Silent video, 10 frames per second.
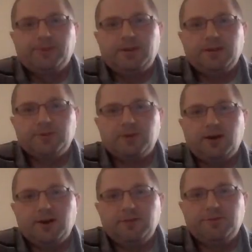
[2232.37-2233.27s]
gift
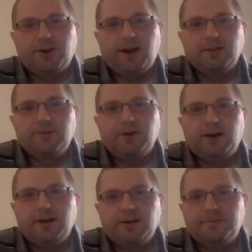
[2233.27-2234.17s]
card for Olive
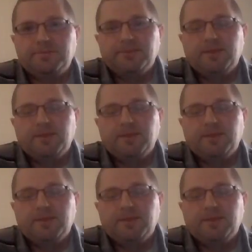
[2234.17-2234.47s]
Garden.